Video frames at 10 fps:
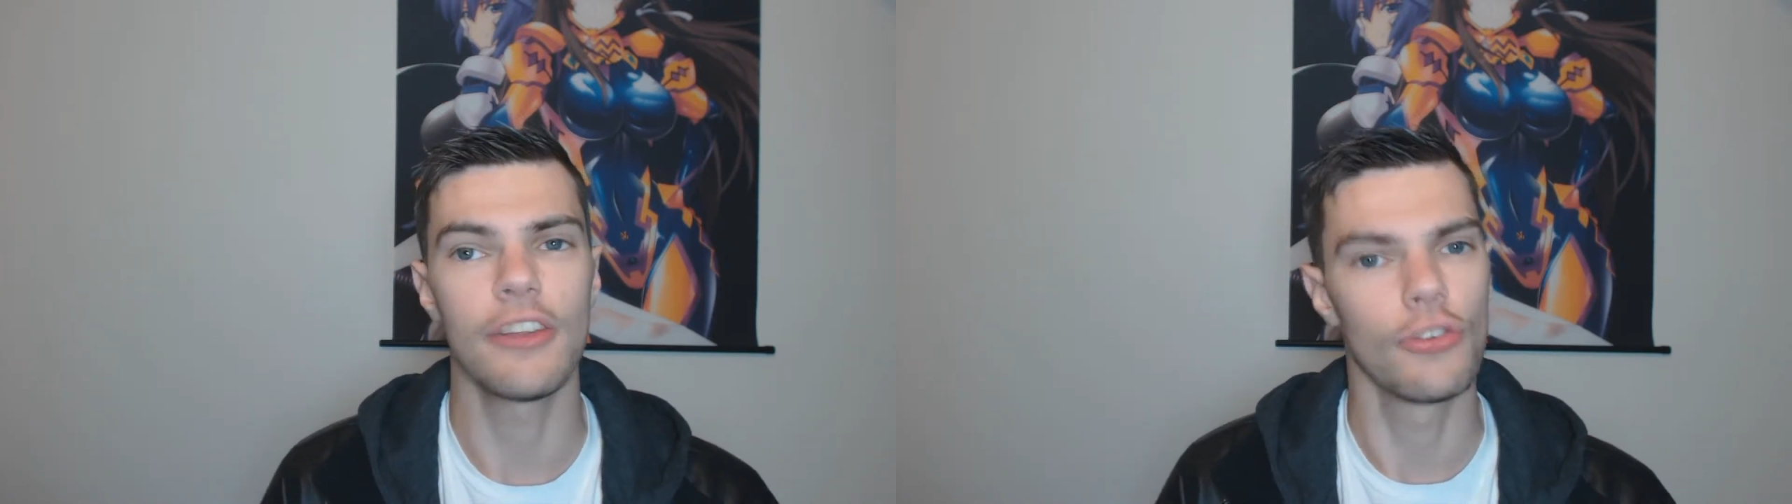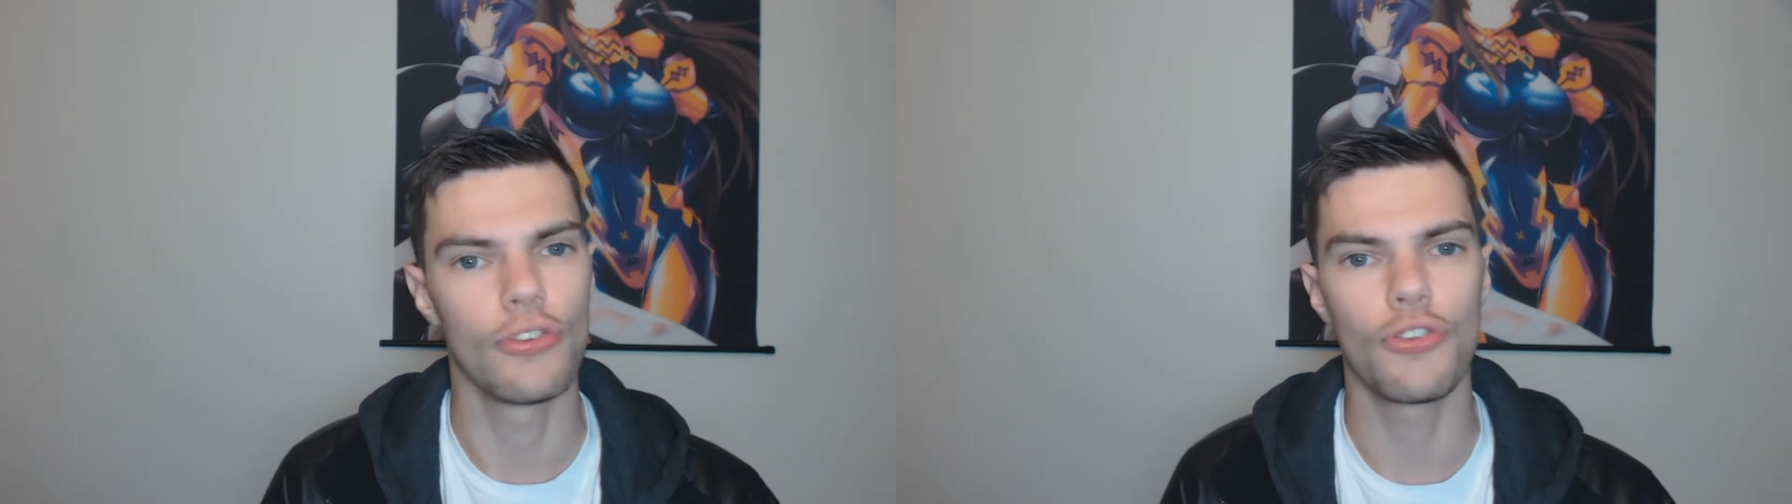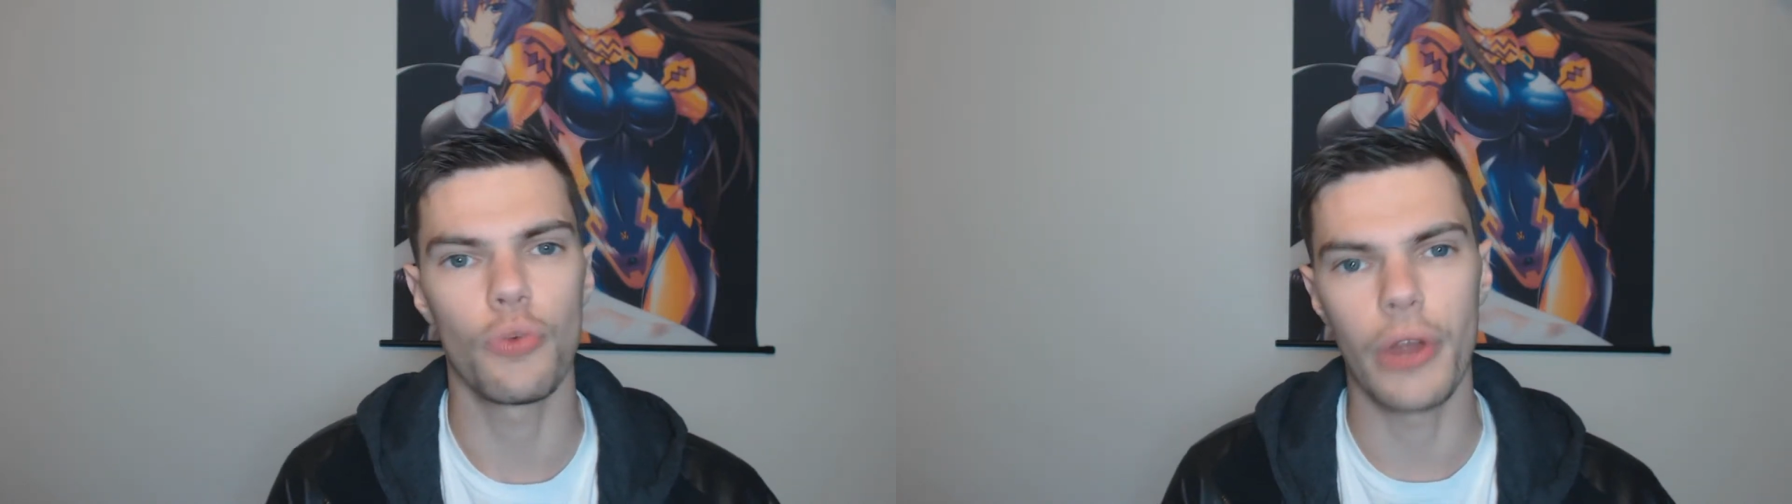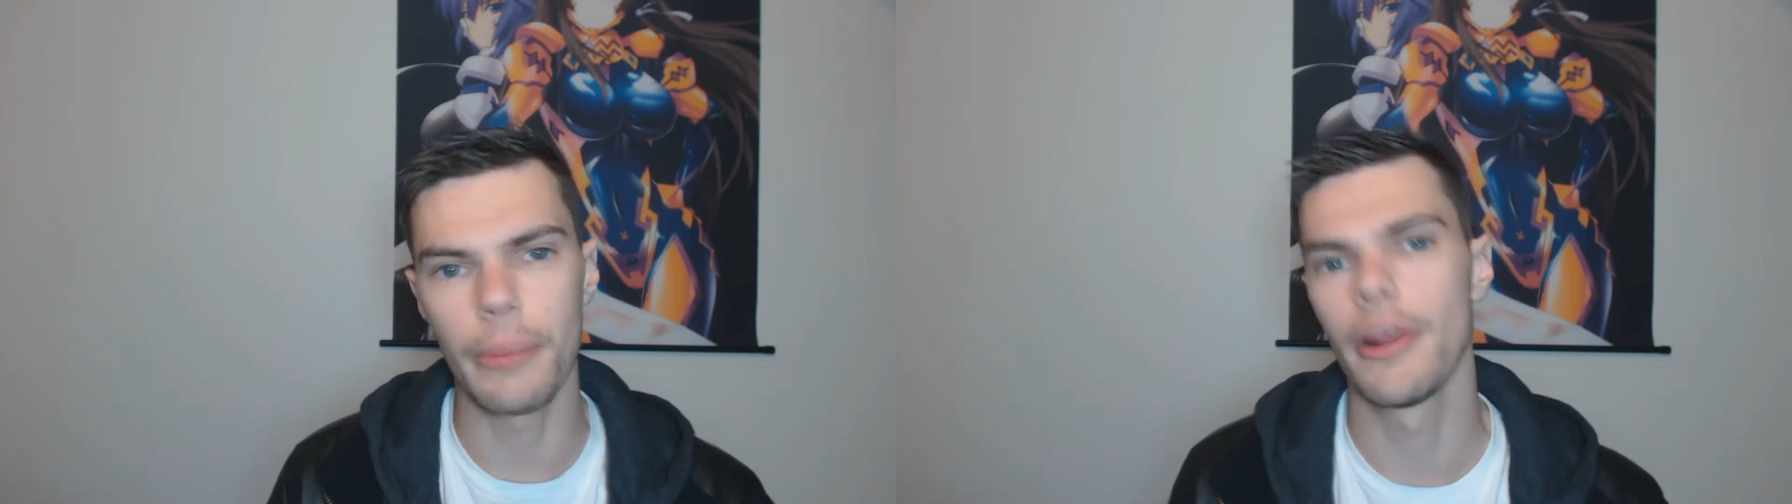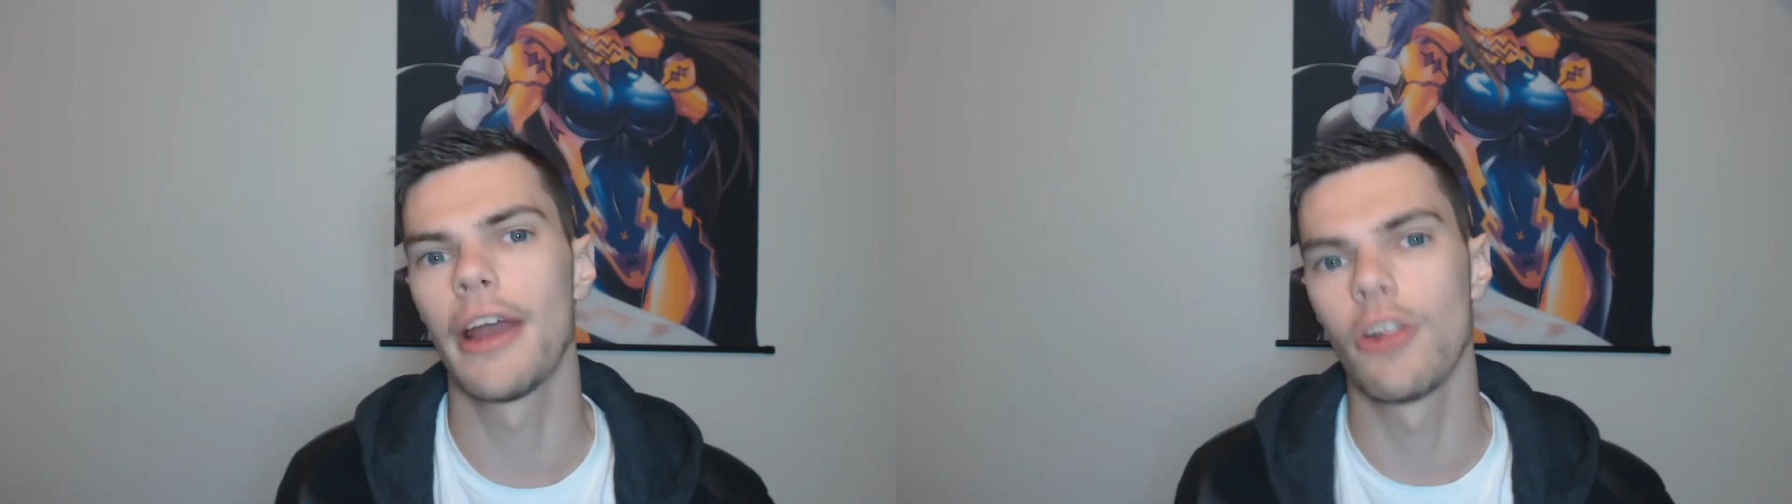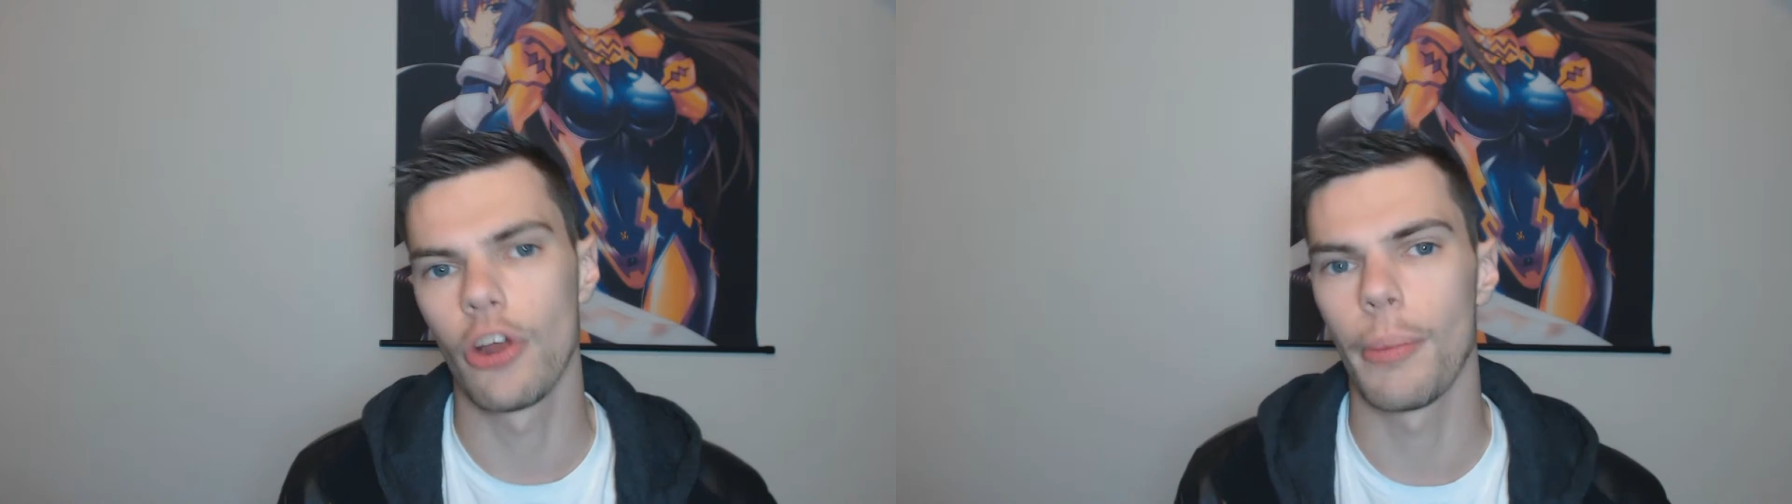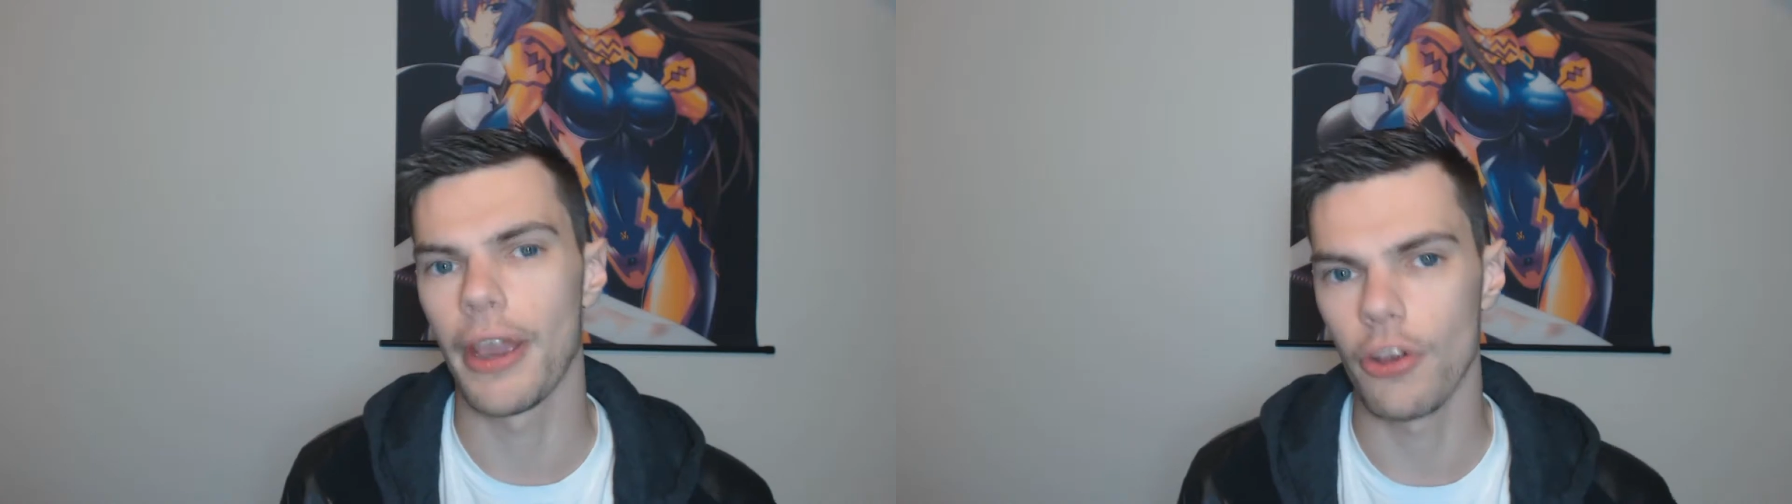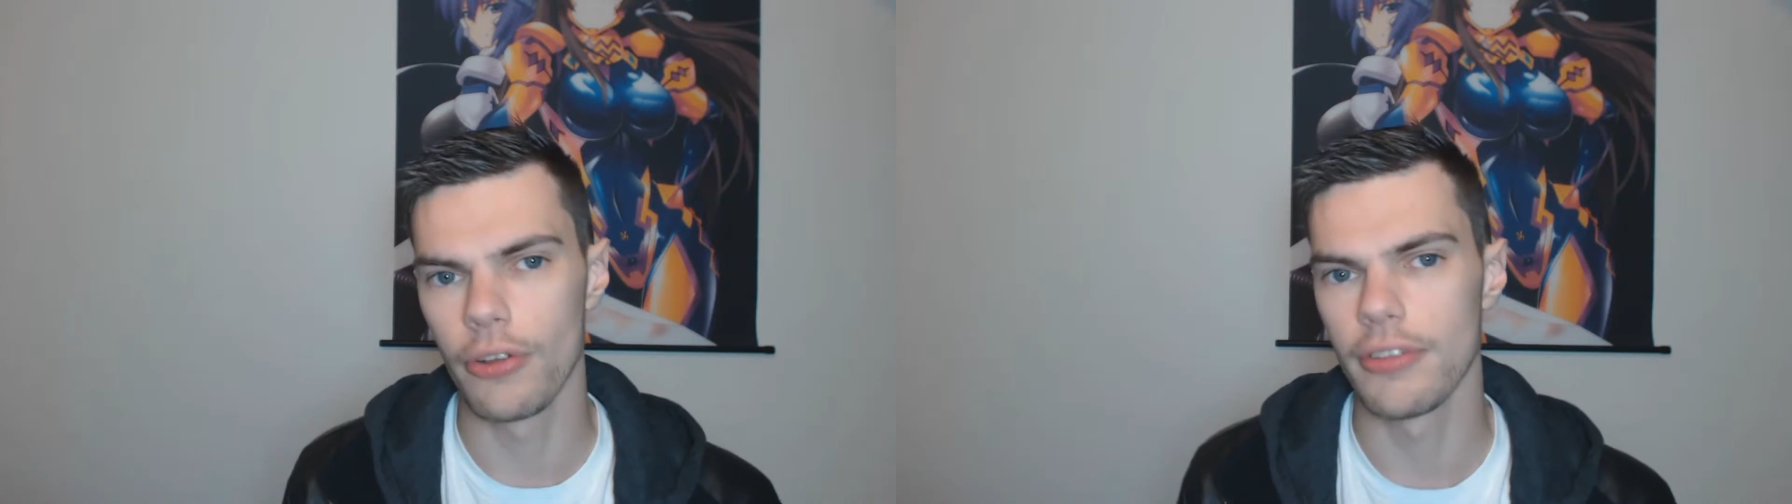to streamline a lot of my
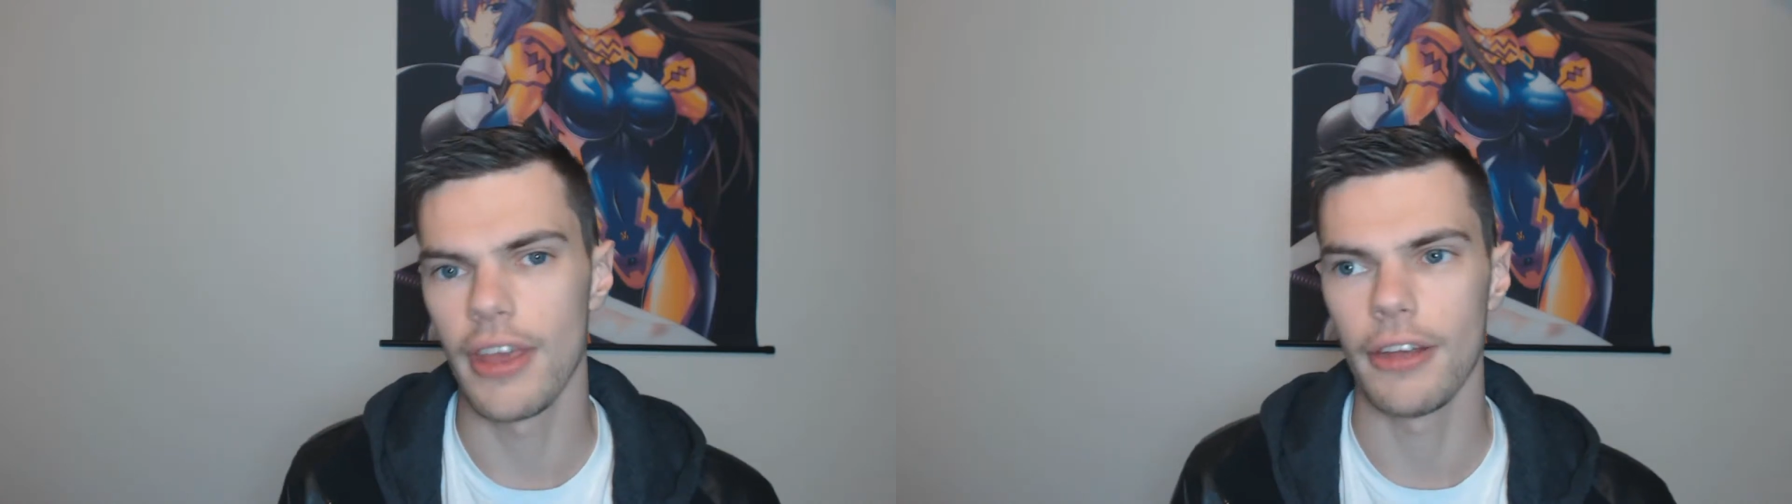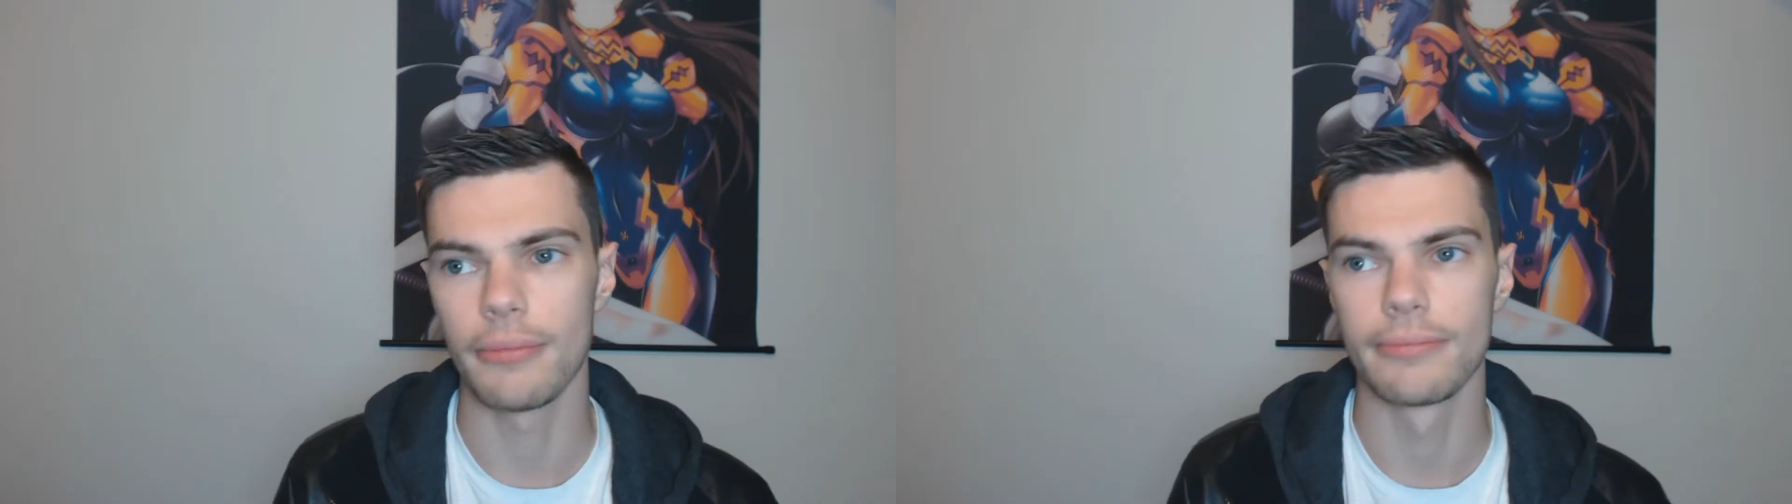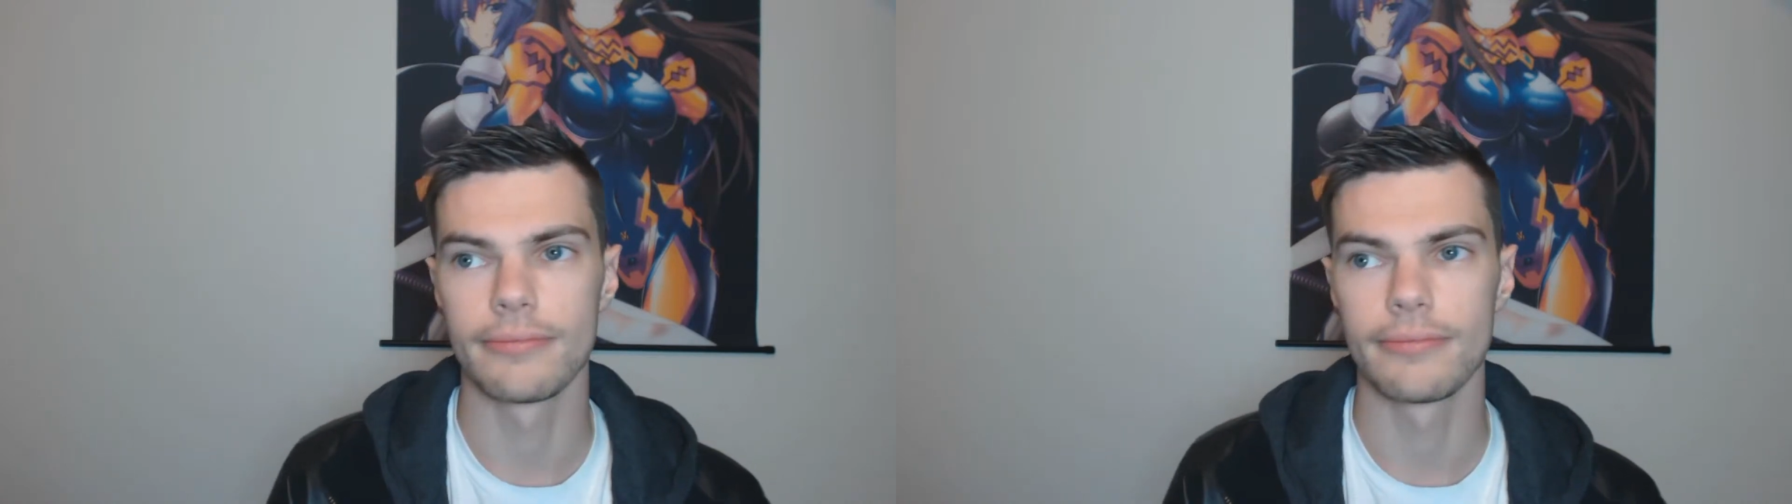content.